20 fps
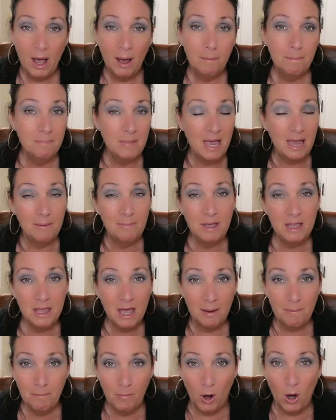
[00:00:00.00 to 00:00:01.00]
Maybe
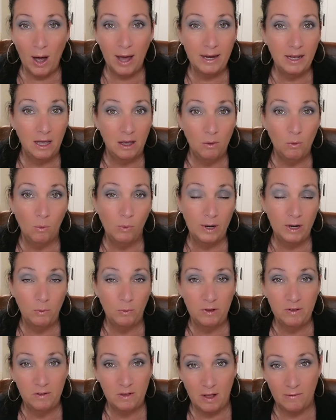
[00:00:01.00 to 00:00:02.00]
they bought it when it
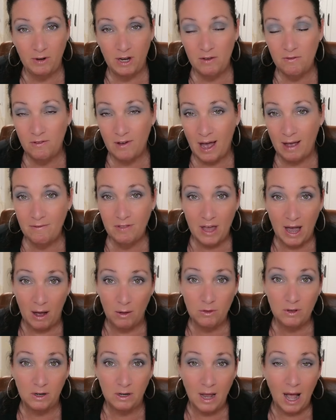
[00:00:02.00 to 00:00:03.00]
was
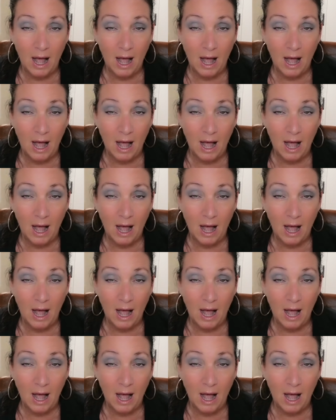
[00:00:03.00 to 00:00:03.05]
$75,000